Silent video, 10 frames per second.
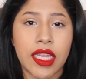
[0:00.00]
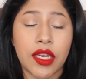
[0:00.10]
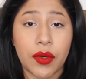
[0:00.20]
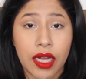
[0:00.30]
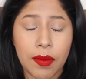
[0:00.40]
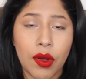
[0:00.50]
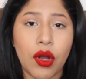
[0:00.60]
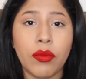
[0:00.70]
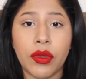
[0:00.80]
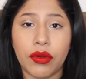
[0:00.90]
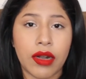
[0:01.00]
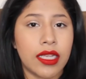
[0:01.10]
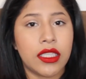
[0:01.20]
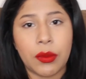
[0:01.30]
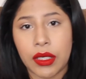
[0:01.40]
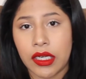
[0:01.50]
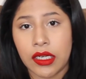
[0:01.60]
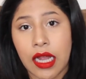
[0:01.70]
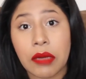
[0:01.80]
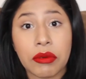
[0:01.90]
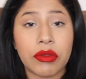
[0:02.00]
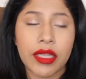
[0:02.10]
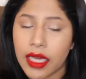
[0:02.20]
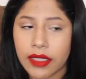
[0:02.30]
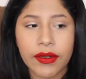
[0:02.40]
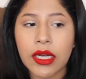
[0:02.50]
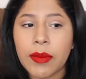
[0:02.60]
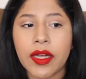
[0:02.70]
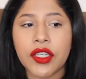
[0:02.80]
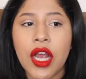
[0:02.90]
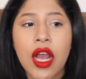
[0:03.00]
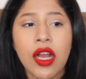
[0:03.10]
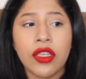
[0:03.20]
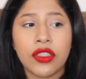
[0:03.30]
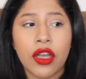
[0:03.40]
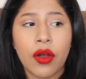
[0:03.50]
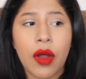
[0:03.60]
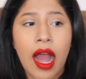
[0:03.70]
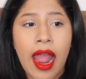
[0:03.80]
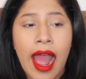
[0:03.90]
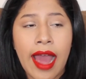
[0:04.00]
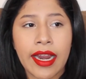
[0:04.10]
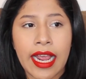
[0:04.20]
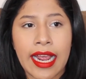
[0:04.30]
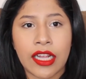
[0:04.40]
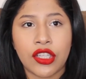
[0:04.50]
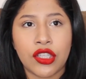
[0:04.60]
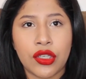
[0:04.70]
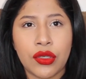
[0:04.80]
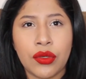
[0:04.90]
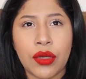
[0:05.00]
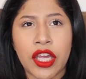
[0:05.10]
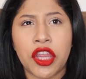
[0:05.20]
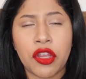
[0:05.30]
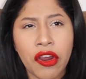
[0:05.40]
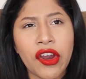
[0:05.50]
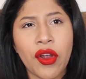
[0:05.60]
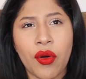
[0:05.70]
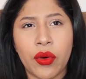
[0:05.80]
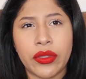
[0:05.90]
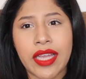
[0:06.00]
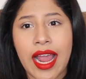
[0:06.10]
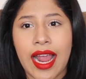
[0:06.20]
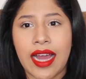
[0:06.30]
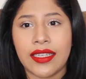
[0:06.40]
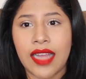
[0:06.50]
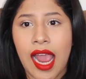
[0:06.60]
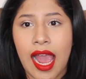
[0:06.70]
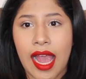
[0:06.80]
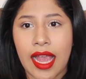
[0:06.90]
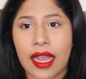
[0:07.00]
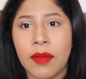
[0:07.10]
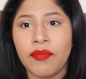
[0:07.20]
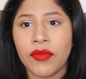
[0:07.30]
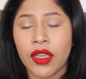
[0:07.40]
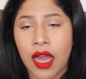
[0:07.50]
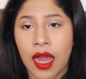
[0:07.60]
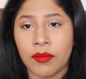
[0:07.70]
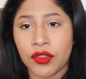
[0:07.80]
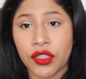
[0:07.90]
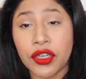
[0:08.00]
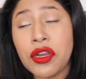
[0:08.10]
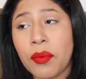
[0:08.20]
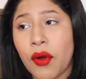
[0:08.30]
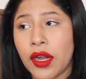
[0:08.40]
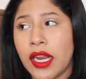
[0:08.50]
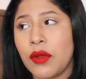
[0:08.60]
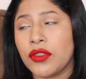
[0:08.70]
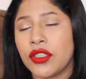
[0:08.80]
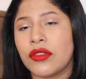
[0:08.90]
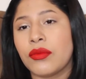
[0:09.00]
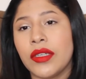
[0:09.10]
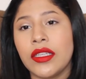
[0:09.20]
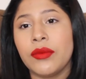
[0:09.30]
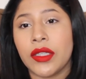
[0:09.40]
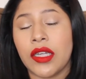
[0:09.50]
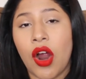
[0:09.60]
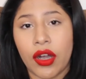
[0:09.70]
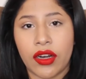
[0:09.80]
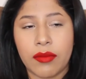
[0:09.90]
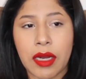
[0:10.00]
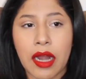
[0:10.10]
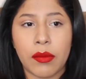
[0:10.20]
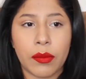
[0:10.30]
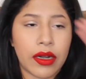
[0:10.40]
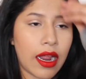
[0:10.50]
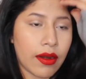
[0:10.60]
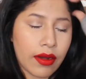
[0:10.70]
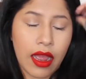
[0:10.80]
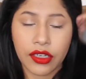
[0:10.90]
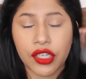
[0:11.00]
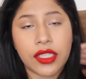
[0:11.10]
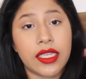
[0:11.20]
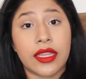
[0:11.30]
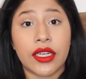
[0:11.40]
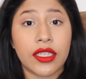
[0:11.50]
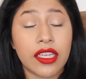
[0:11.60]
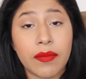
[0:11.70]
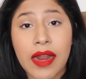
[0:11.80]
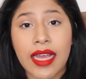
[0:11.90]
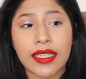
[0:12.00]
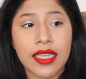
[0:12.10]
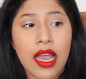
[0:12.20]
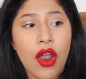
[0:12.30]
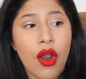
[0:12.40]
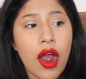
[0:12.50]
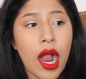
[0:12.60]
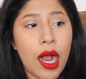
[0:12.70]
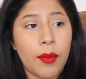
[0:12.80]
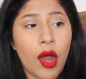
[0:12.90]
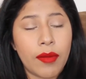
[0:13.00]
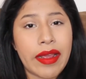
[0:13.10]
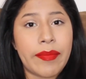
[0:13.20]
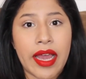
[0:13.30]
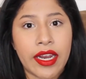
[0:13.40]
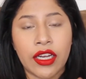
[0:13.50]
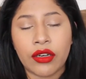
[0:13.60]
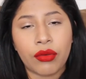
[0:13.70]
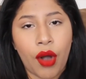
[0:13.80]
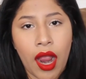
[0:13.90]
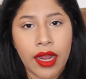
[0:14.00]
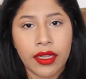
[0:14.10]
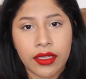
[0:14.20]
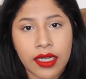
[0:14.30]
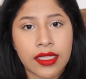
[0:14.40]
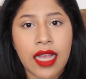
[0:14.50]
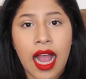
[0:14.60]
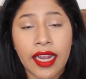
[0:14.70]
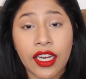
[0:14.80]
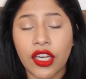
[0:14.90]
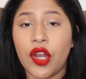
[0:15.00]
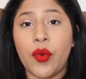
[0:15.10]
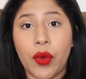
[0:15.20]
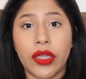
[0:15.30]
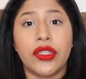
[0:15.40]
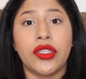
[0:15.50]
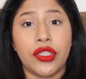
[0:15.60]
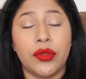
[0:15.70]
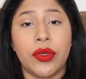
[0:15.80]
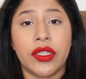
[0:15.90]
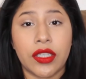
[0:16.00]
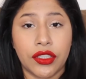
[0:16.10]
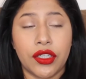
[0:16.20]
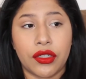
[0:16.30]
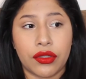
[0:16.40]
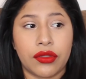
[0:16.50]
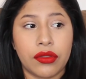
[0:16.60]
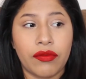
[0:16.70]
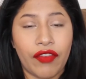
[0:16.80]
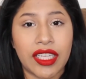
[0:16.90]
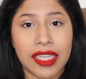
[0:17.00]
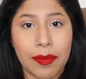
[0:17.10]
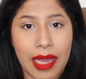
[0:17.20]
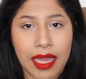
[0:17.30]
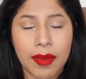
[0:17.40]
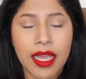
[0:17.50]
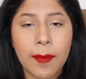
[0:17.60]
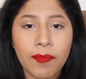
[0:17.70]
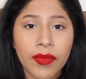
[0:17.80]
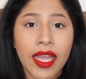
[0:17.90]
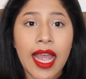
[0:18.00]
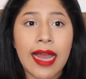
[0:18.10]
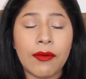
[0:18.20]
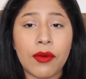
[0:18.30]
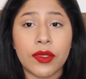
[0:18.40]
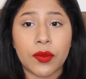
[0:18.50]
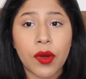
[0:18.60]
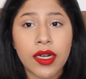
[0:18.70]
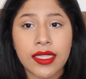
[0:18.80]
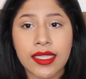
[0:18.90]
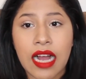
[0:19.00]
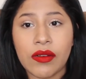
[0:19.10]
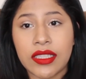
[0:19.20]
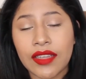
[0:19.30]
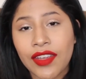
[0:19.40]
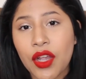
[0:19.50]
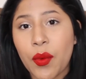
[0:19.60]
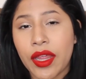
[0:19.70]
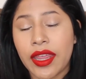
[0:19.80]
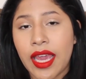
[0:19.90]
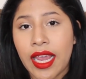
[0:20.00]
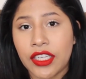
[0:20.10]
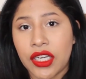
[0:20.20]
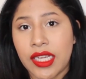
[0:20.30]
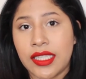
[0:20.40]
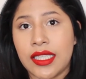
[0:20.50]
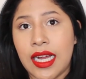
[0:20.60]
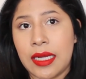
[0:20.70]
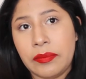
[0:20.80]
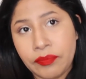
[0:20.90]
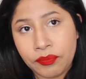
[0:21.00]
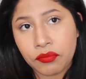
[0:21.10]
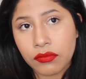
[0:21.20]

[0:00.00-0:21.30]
and then he would come home he would rest he wouldn't help me with the kids very much so I had a two a three-year-old and a um, newborn and it was just really really hard on me I remember I, I just sit there some nights um, on my bed and cry because I didn't know what to do with such a fussy baby and what was worse is I was living with AJ's um,